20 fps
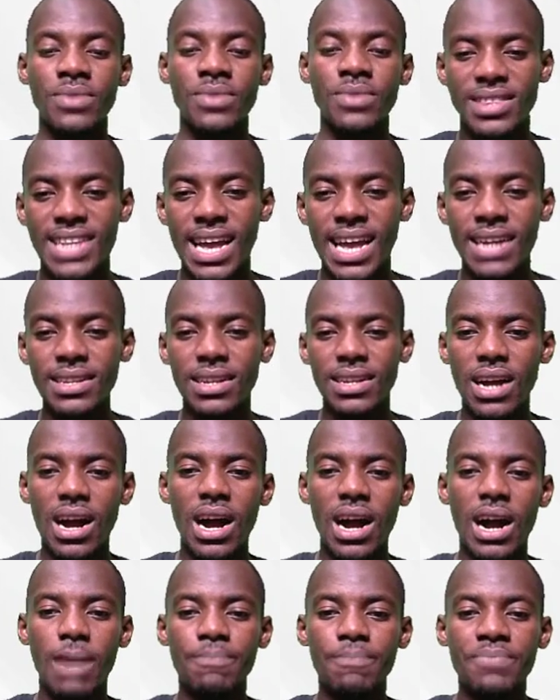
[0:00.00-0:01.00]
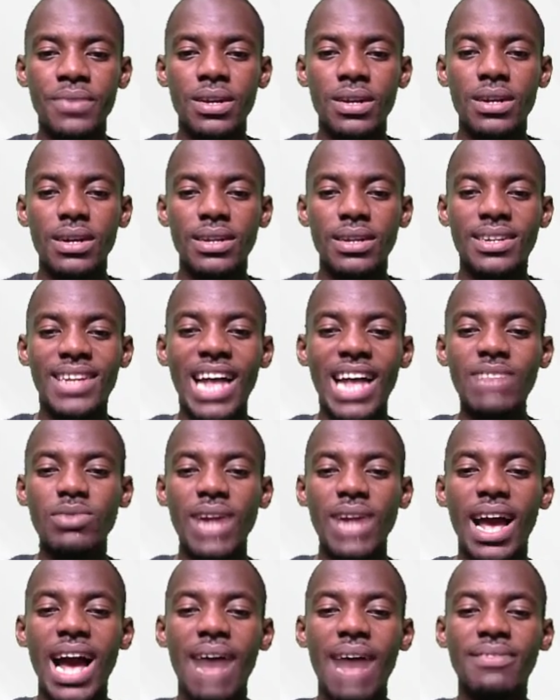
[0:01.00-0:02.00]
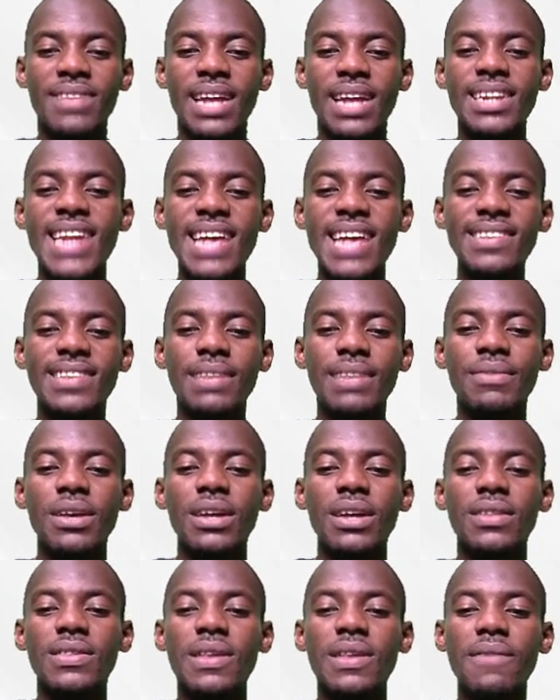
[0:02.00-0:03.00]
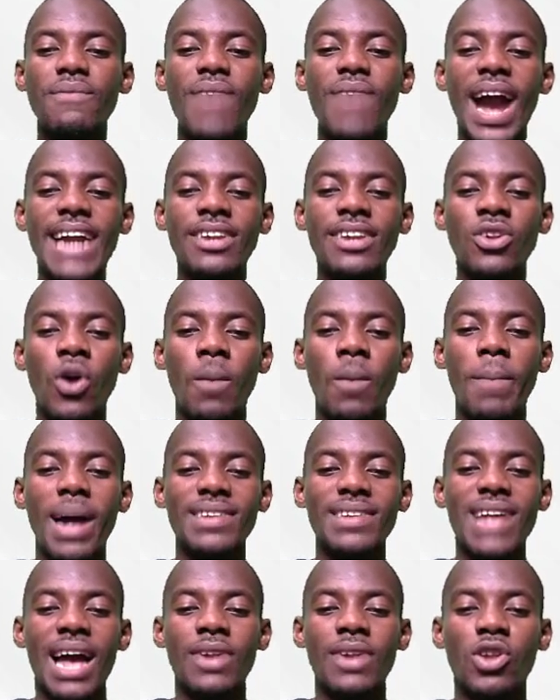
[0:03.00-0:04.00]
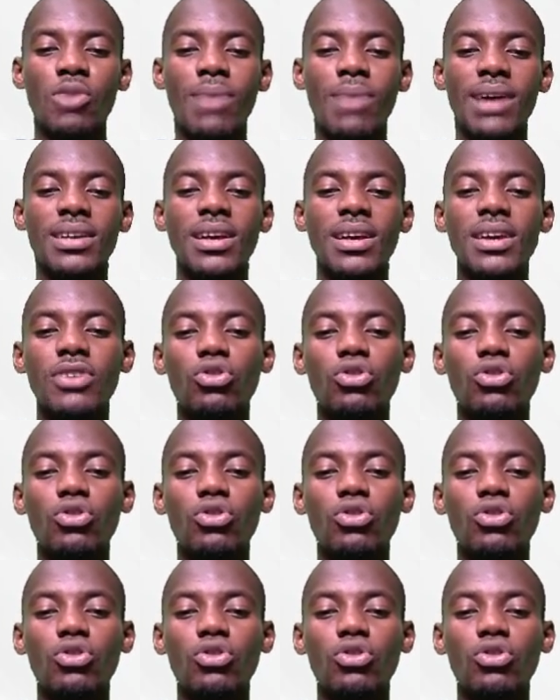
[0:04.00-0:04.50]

Then that's what I have. Then next thing, divide numbers and numbers.